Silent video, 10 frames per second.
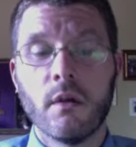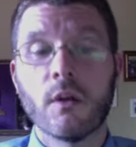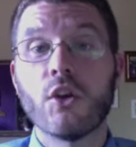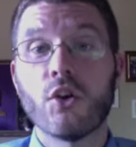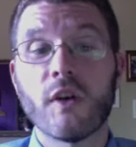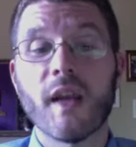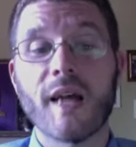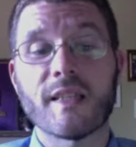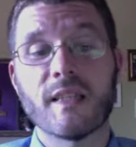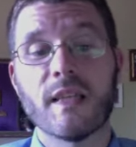
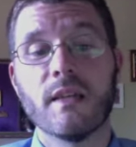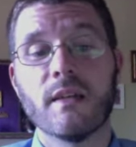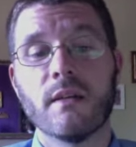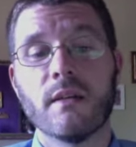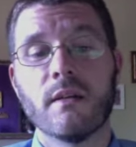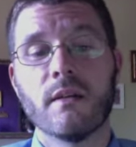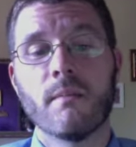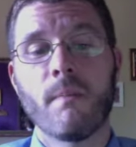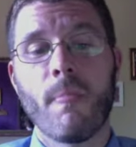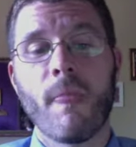Curiosity.
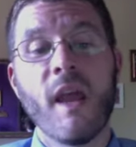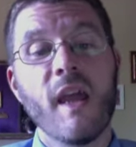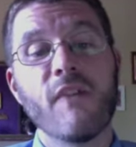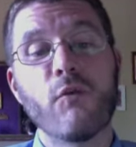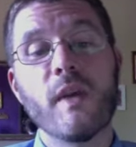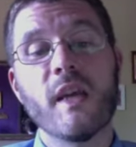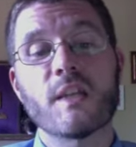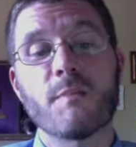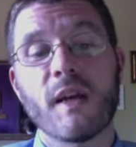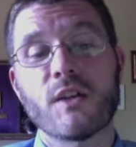If we
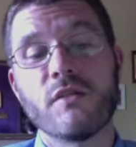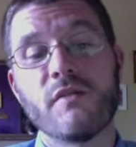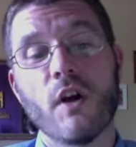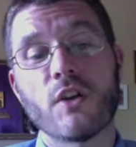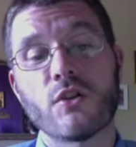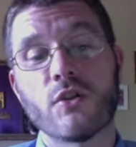expect to foster